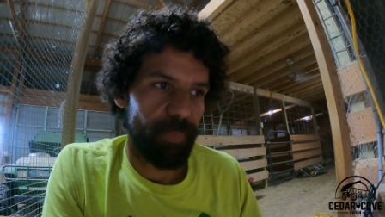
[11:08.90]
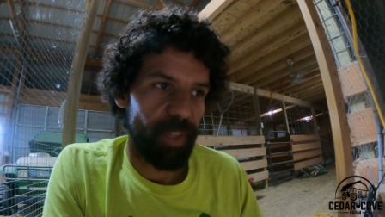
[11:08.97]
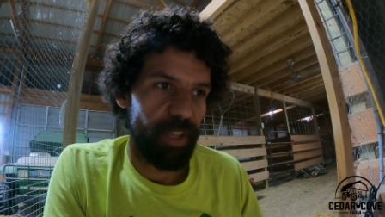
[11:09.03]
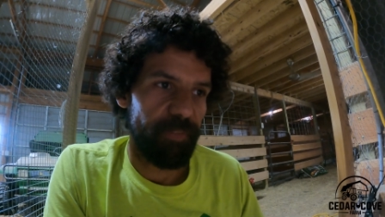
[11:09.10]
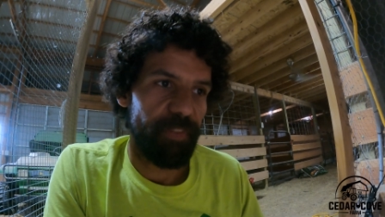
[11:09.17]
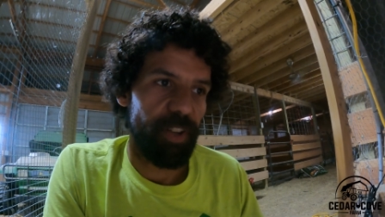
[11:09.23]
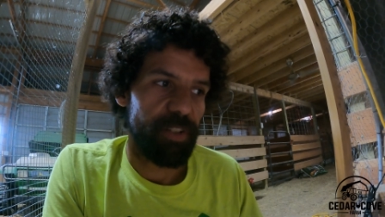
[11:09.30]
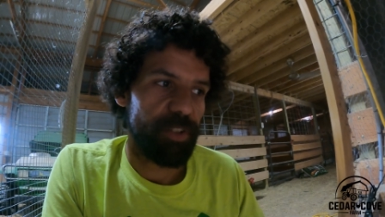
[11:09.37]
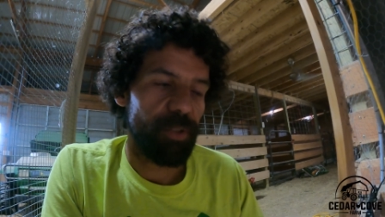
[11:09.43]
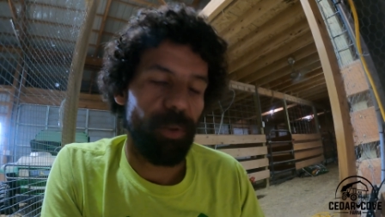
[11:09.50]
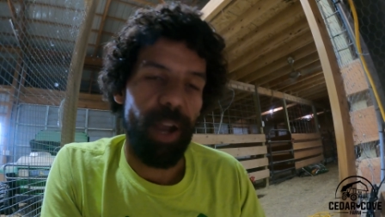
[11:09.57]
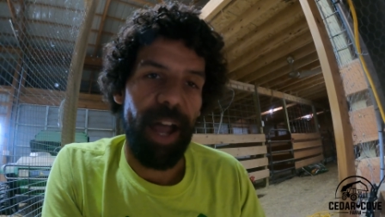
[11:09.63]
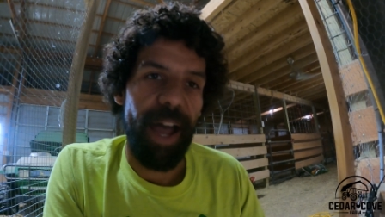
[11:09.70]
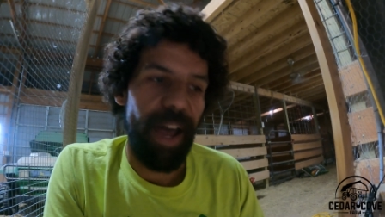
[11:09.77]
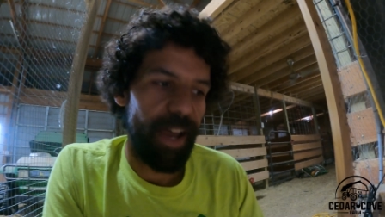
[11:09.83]
If they're too
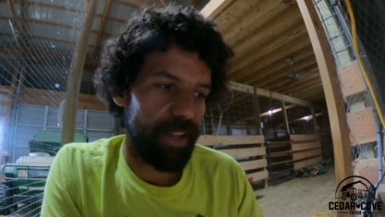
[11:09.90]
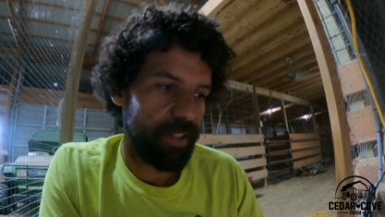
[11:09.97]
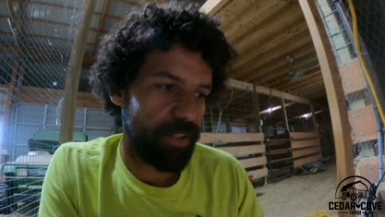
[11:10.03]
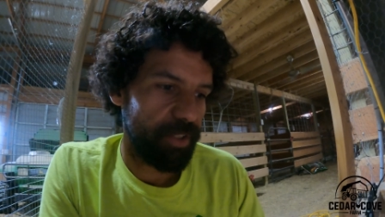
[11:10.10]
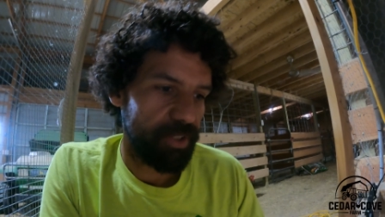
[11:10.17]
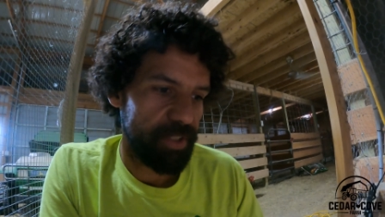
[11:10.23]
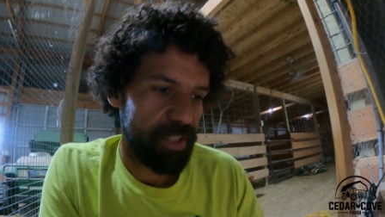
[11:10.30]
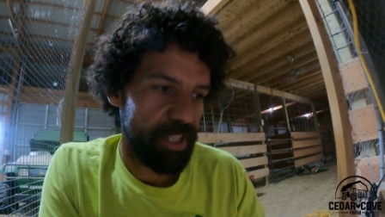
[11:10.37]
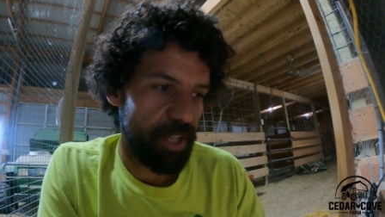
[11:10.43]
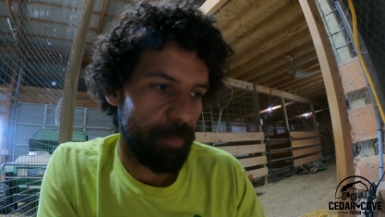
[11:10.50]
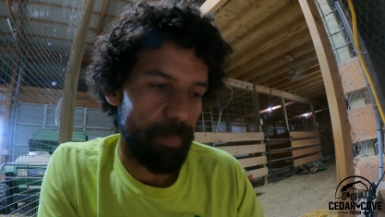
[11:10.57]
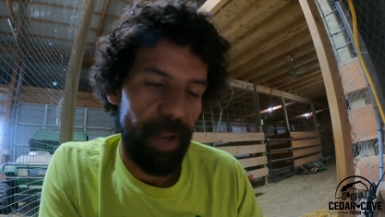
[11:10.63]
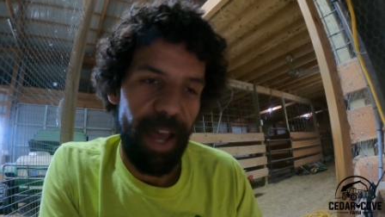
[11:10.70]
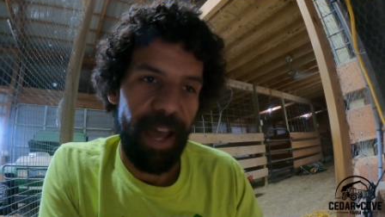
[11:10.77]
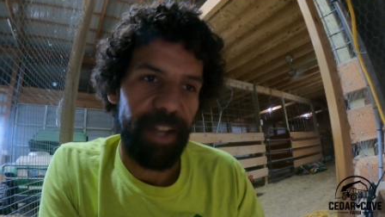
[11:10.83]
hot, you'll see
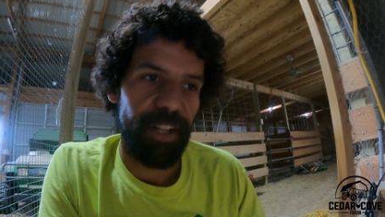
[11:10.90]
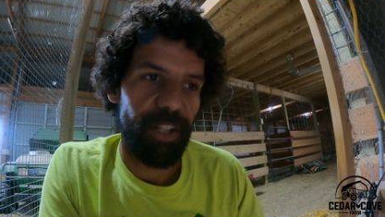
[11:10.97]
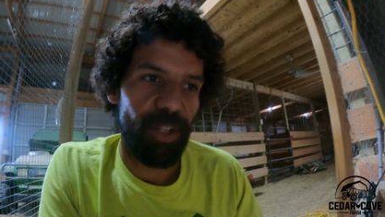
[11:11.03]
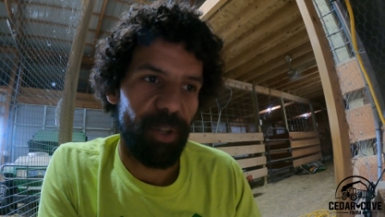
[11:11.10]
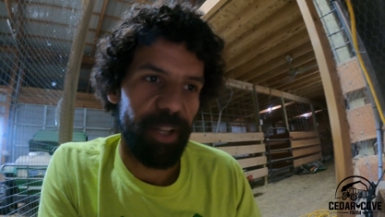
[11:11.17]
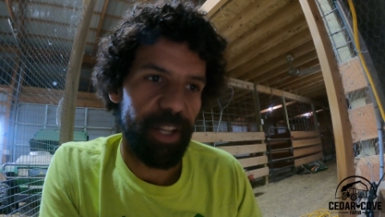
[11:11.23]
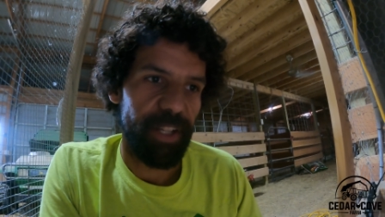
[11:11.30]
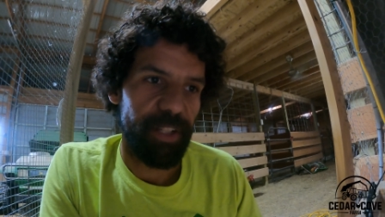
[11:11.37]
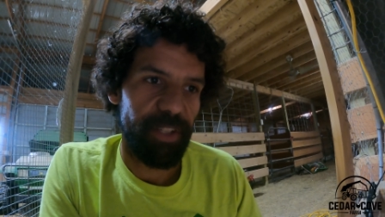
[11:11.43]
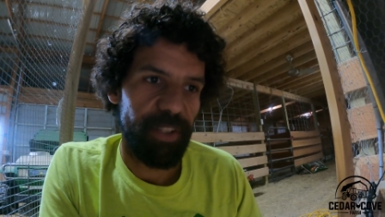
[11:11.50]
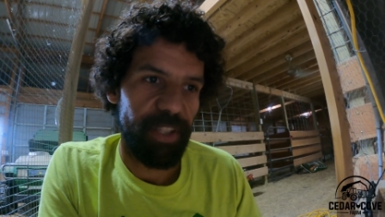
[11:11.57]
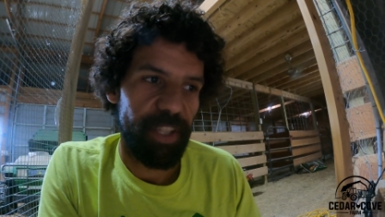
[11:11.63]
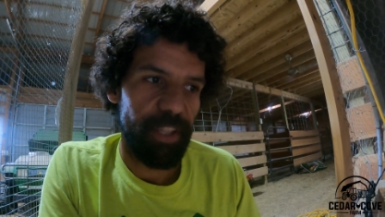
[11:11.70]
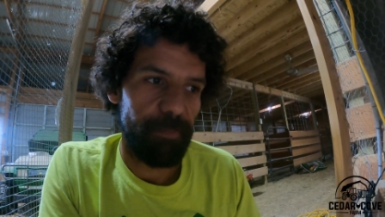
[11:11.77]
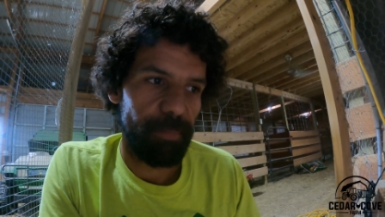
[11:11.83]
them not going under
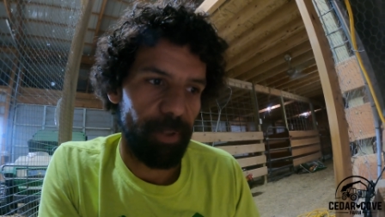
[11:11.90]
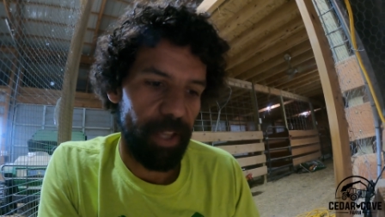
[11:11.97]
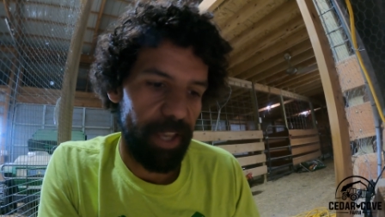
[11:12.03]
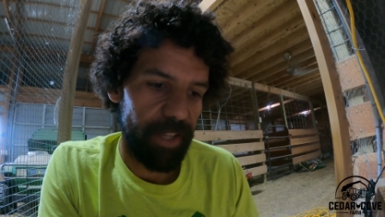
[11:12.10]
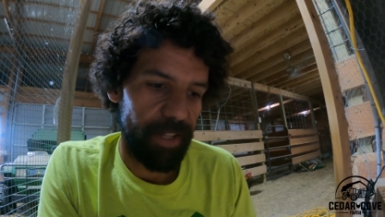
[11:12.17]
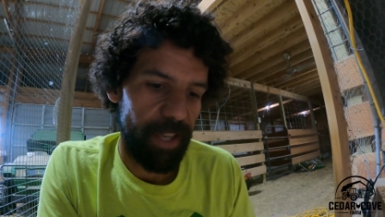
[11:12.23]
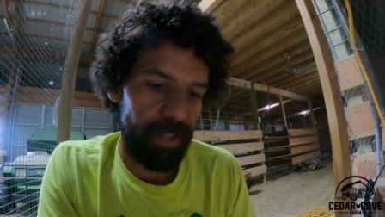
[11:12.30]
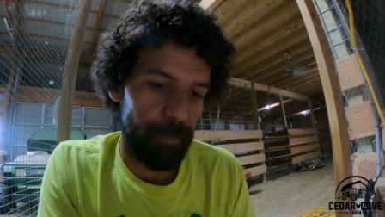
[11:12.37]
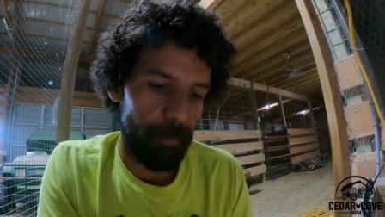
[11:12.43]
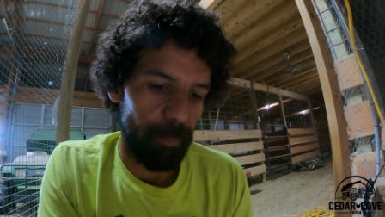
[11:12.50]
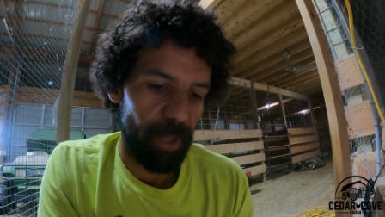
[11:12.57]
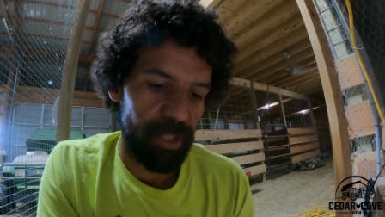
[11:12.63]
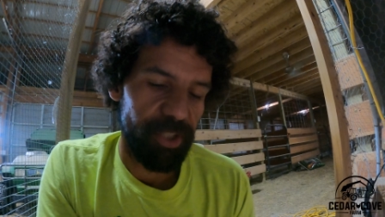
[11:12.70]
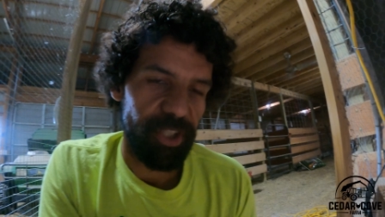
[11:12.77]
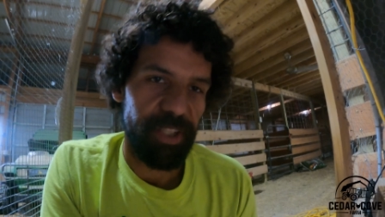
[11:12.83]
the heat plate and
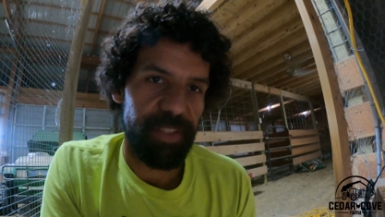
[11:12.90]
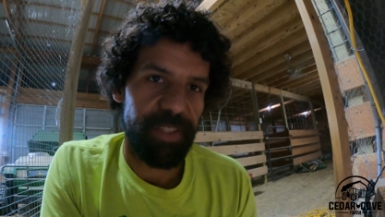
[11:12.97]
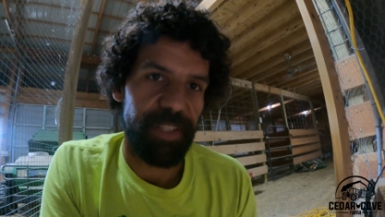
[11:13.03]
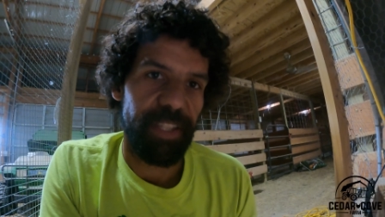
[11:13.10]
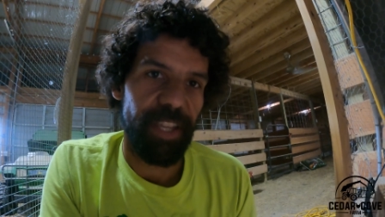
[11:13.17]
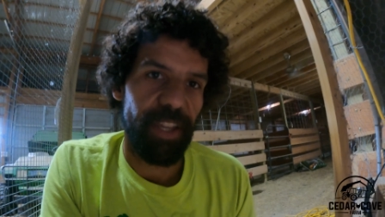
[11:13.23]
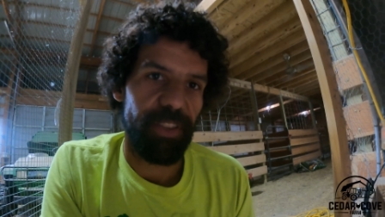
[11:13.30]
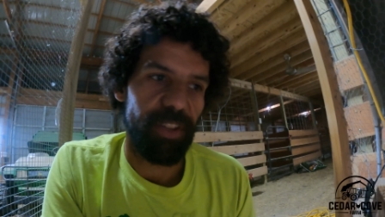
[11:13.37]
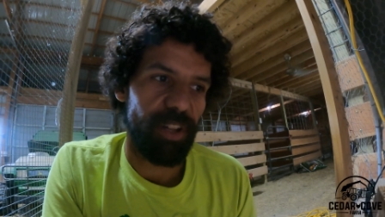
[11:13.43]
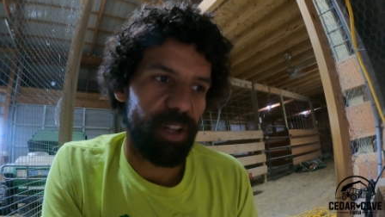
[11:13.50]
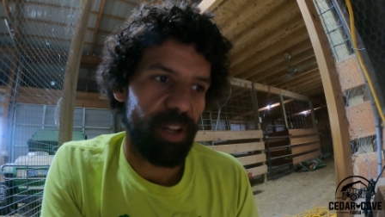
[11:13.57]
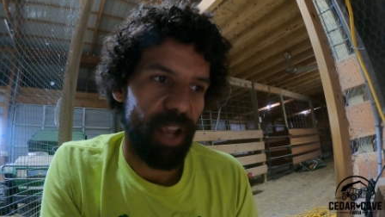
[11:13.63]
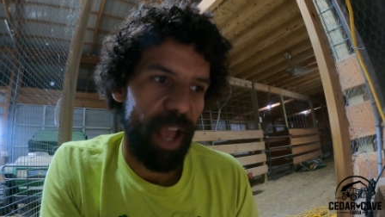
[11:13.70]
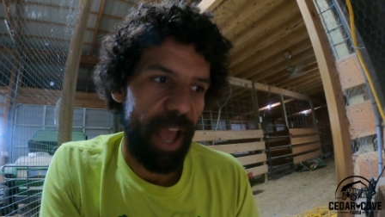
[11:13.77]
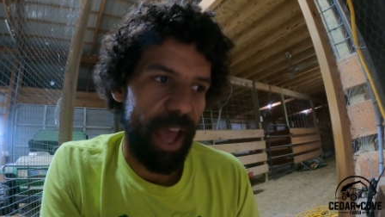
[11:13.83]
bunching
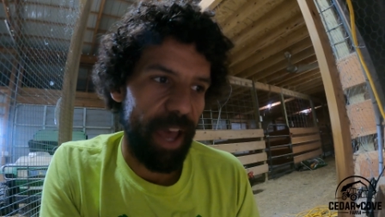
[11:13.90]
together